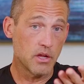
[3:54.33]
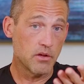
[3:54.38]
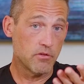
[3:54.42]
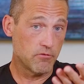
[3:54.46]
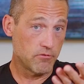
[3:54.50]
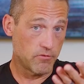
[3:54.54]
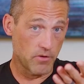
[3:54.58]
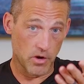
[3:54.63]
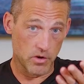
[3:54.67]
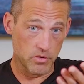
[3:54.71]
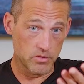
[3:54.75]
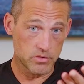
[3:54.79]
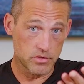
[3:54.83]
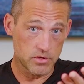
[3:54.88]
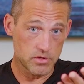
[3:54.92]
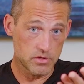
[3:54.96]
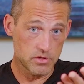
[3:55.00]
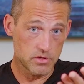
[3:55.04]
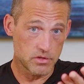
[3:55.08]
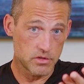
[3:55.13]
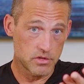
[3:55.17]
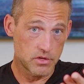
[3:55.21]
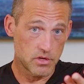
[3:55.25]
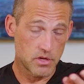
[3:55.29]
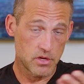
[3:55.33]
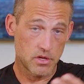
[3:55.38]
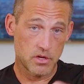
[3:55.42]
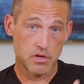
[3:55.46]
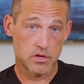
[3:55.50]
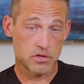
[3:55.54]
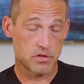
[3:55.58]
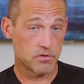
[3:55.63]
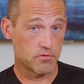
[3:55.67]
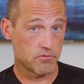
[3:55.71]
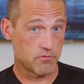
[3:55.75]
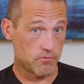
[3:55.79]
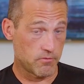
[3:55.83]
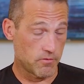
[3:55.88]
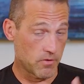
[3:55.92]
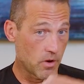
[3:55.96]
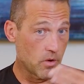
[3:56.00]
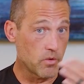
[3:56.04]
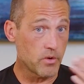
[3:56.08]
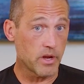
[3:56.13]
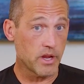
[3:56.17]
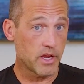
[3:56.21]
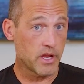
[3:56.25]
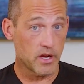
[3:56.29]
vote, to
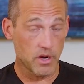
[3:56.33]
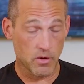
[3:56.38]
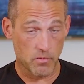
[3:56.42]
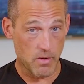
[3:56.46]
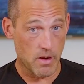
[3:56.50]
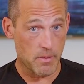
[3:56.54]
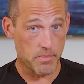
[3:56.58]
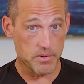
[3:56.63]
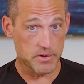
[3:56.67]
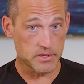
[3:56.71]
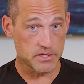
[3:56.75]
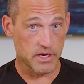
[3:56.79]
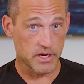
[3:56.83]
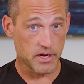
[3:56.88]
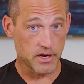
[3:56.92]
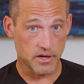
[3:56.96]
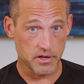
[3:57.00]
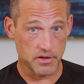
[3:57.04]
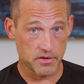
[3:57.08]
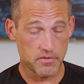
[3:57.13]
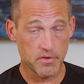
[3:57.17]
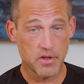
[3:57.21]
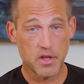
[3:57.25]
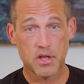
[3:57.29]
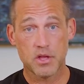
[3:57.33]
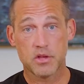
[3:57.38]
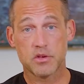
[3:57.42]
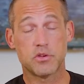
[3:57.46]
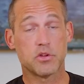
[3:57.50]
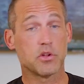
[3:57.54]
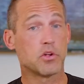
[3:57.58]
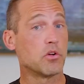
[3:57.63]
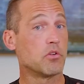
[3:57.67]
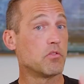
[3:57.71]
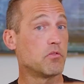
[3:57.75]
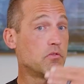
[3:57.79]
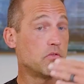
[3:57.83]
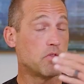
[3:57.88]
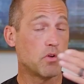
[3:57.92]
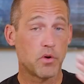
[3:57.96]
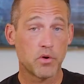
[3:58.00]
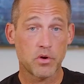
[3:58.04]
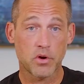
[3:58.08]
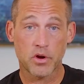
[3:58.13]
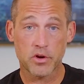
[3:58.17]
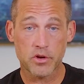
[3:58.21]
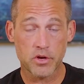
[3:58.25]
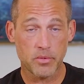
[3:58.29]
vote in a representative to go
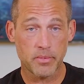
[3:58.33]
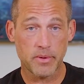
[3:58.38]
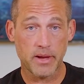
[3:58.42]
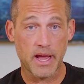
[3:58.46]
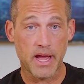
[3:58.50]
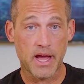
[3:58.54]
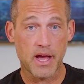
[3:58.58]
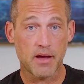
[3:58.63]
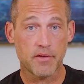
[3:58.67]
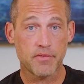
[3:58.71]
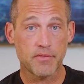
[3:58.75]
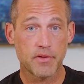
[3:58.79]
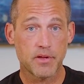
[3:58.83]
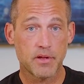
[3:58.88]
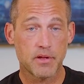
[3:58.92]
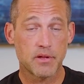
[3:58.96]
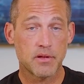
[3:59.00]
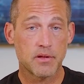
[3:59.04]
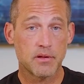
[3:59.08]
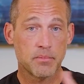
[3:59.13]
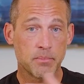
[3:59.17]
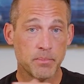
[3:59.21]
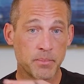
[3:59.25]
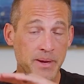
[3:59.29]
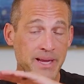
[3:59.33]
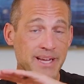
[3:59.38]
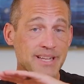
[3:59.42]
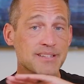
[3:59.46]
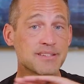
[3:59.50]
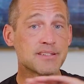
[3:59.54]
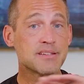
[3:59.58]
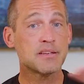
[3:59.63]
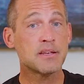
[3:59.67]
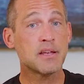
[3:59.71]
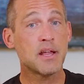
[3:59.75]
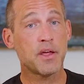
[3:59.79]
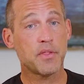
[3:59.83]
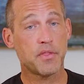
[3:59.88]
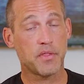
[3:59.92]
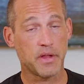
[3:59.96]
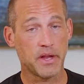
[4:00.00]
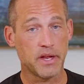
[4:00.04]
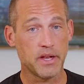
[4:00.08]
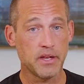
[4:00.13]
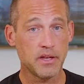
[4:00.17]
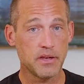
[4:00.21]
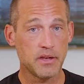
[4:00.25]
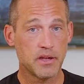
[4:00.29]
vote on your behalf, means
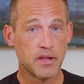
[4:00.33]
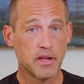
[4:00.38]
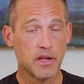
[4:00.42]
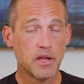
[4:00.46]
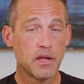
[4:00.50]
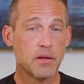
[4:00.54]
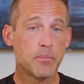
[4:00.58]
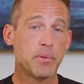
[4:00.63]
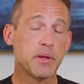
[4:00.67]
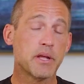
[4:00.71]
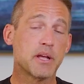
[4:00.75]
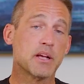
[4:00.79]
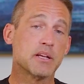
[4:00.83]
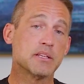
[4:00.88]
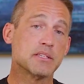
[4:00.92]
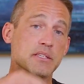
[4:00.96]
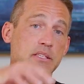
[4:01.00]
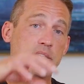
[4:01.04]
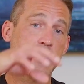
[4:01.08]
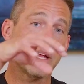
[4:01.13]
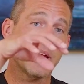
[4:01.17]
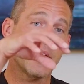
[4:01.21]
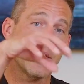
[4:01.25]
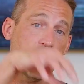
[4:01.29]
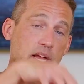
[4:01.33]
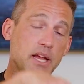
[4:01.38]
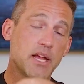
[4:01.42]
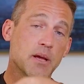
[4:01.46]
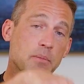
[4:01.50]
nothing because he